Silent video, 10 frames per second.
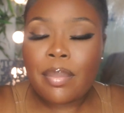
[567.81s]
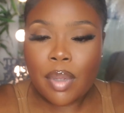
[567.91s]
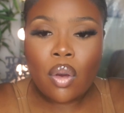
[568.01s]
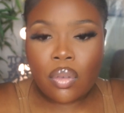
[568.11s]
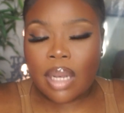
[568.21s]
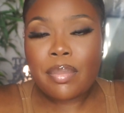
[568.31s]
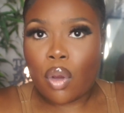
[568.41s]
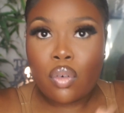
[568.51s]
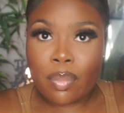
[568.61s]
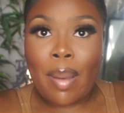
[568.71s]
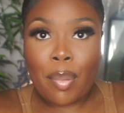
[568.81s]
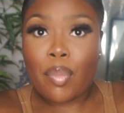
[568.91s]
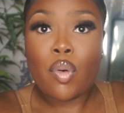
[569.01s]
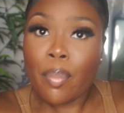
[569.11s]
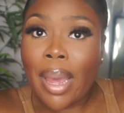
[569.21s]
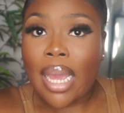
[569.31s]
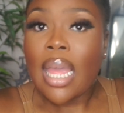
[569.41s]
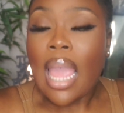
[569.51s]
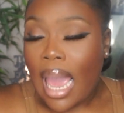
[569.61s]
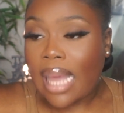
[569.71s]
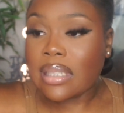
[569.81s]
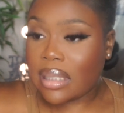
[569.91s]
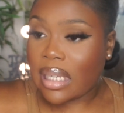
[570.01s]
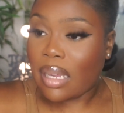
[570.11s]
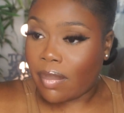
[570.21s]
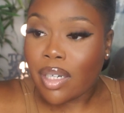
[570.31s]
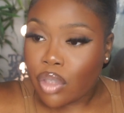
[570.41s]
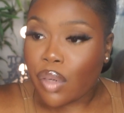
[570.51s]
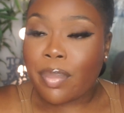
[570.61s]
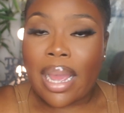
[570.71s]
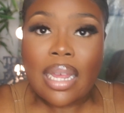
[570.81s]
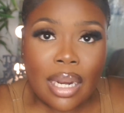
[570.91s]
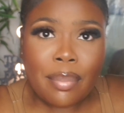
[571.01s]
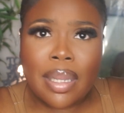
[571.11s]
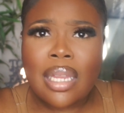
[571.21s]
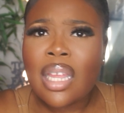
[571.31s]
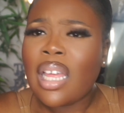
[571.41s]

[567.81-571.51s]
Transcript: Let me hold my popcorn back and take my drink back. Let me